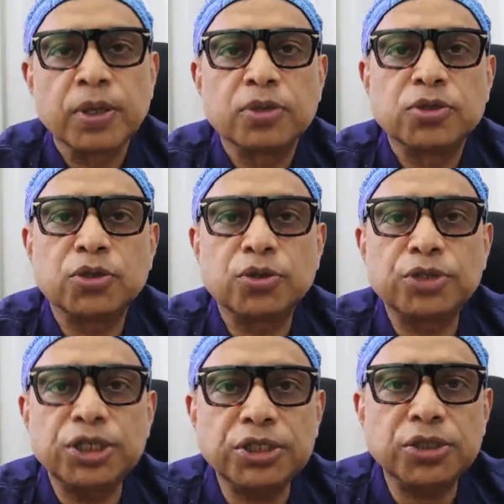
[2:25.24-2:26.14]
So
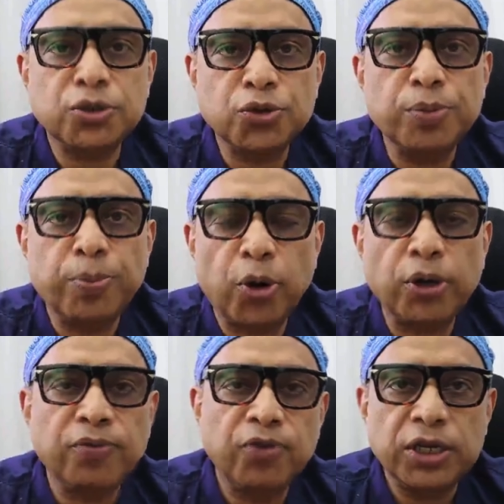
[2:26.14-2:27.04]
these are the two
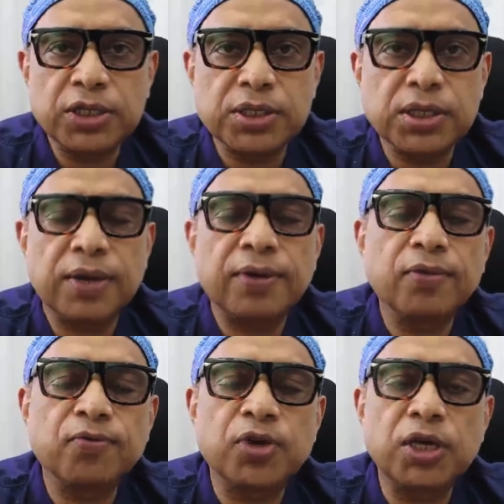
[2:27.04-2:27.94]
important ways
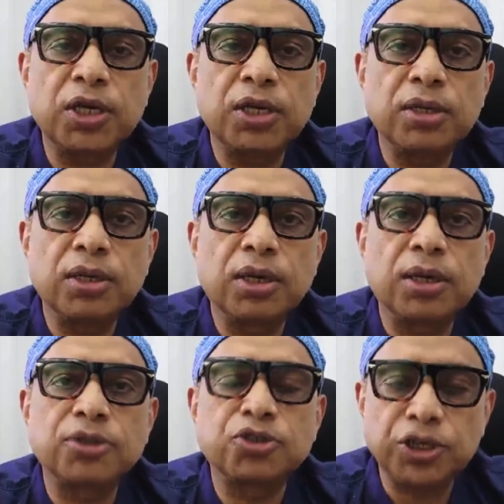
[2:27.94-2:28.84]
we
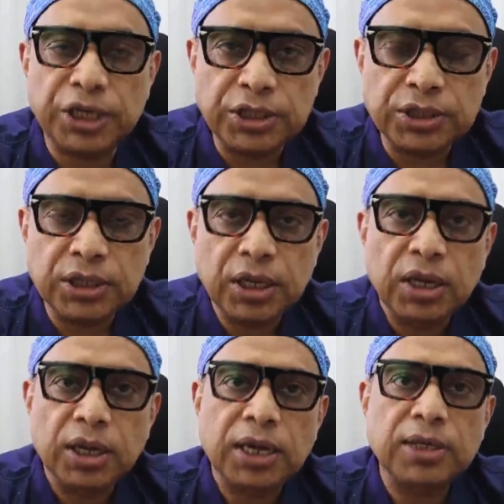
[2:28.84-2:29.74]
treat,
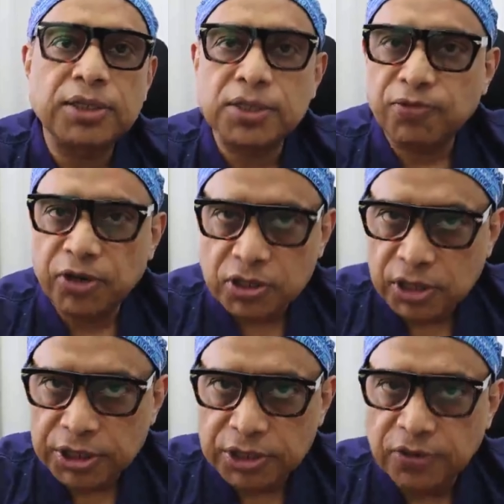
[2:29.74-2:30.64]
and this
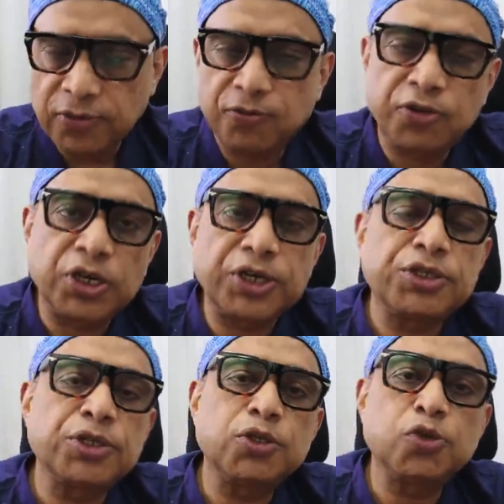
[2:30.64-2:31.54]
facility of
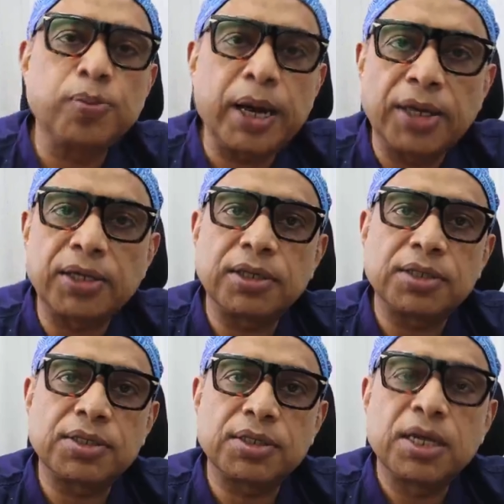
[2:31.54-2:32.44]
creating new bladder
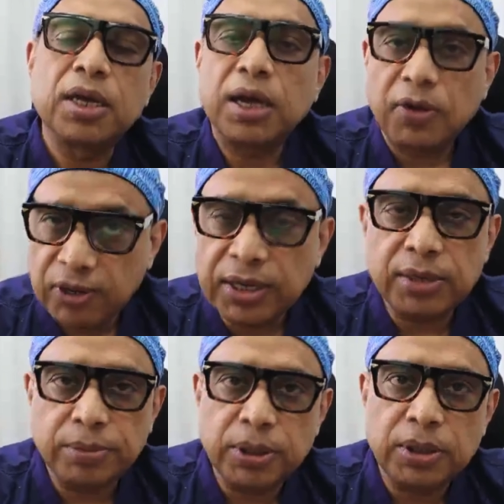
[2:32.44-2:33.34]
is
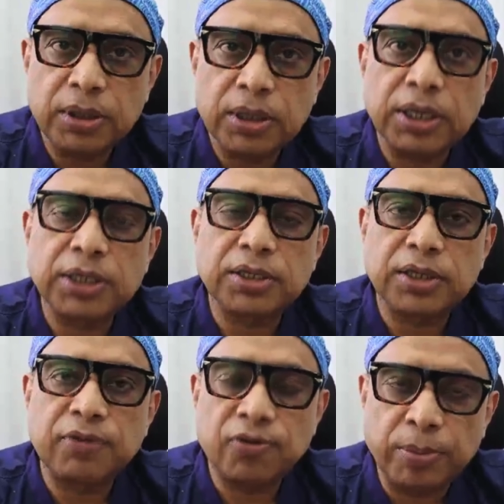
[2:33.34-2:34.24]
available at
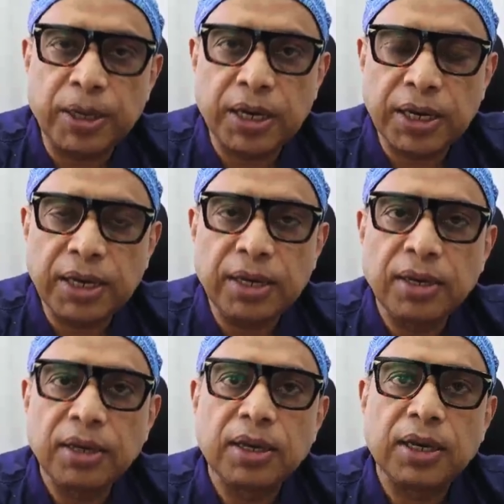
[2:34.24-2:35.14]

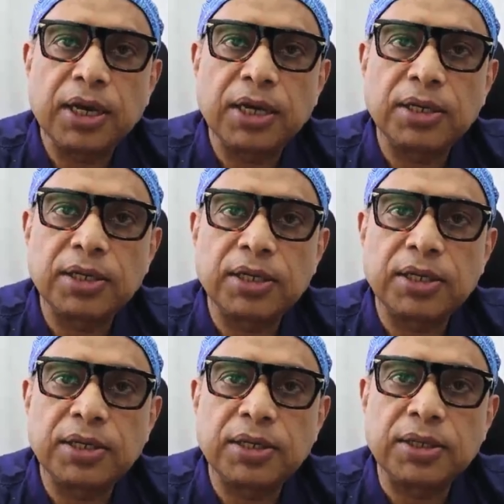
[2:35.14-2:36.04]
FMRI. And
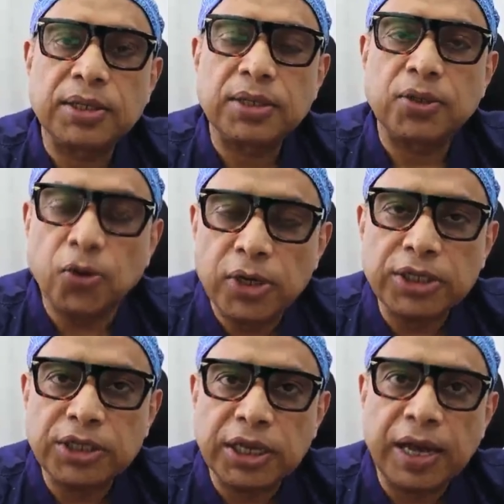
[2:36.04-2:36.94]
the only
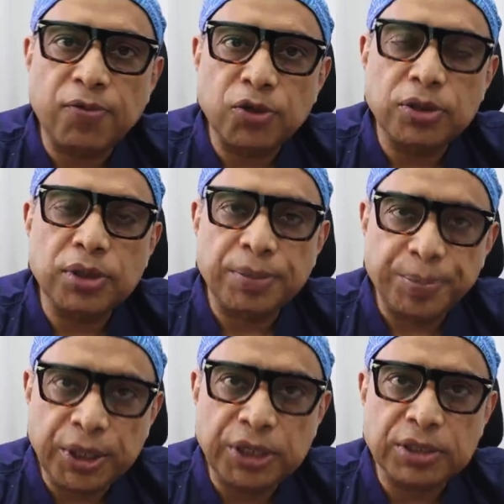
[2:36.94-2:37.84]
thing I would
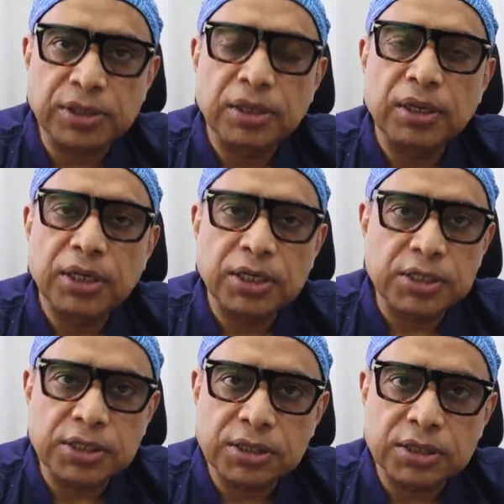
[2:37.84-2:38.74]
repeat
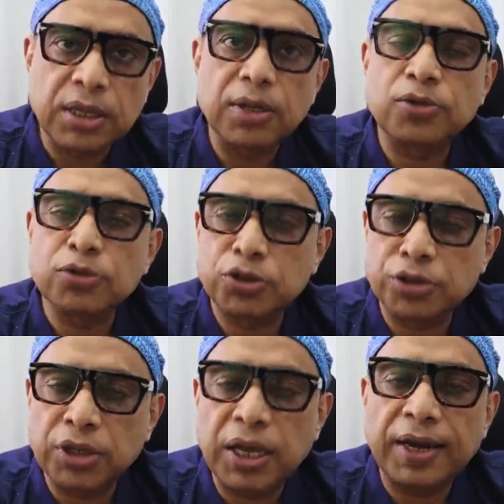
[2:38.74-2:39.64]
is, you
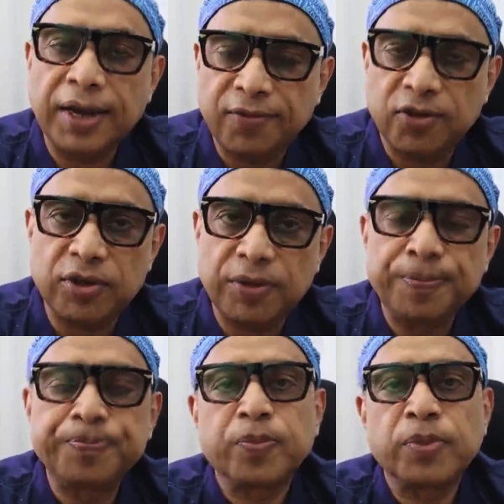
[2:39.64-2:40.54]
should never
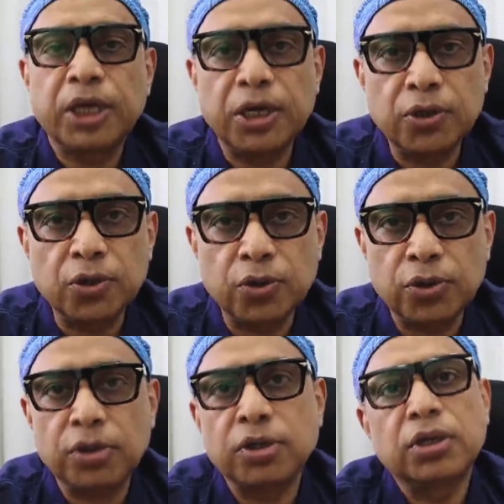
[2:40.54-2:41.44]

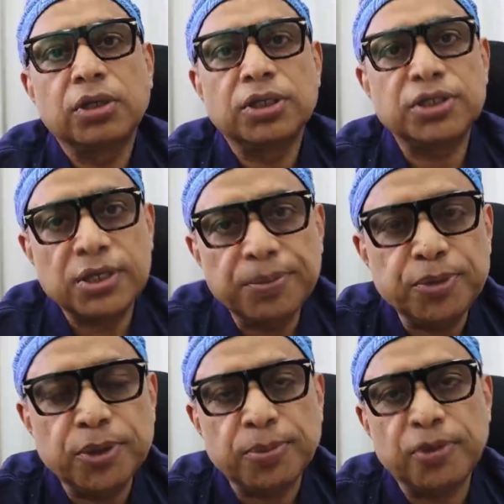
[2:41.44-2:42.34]
ignore the
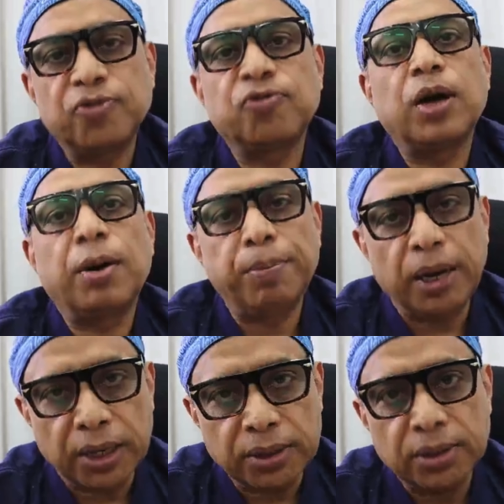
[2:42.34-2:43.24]
symptom of
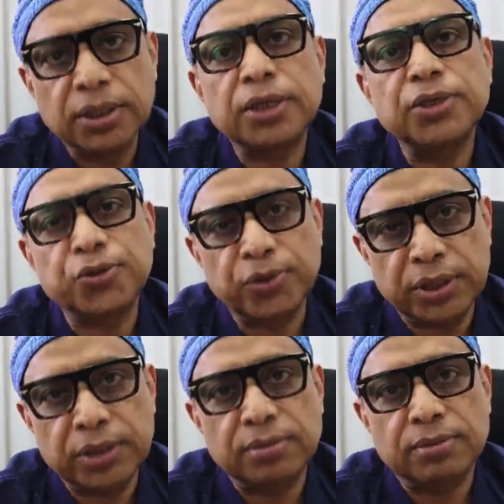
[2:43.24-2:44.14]
blood in
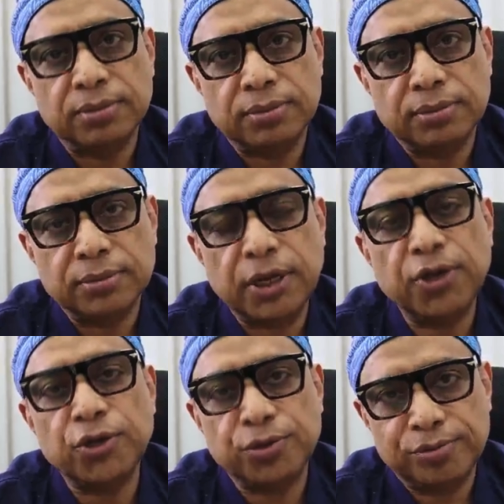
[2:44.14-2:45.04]
urine.
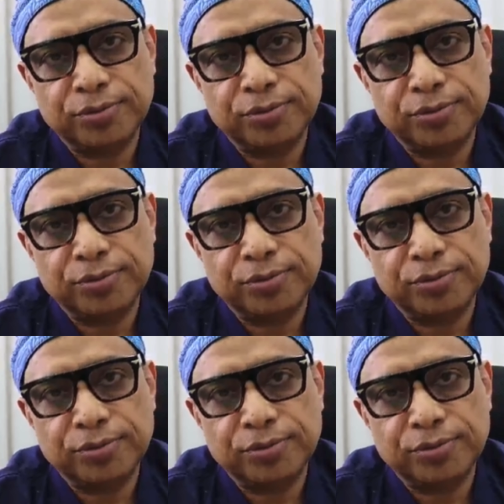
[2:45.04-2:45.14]
Thank you.